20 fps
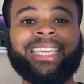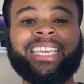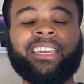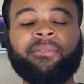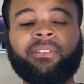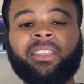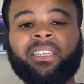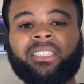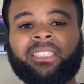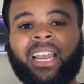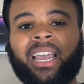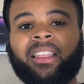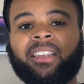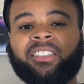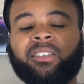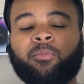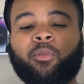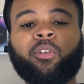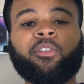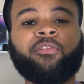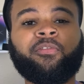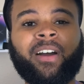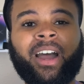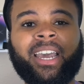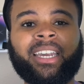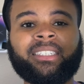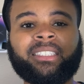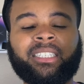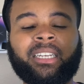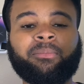giving the stylus a more
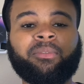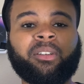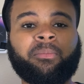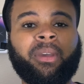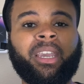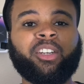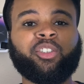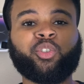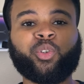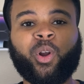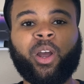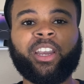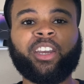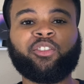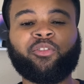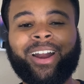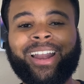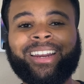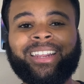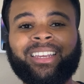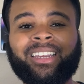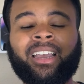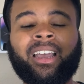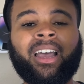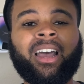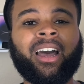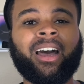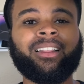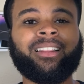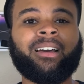fine tip to make drawing and writing
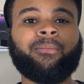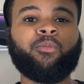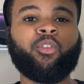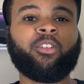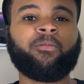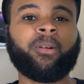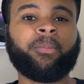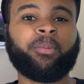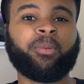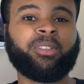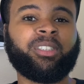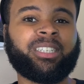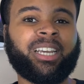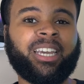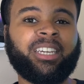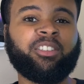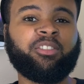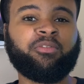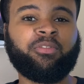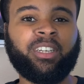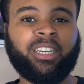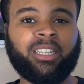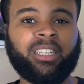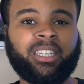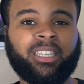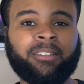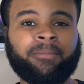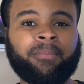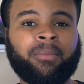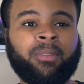a lot more of a precise feeling,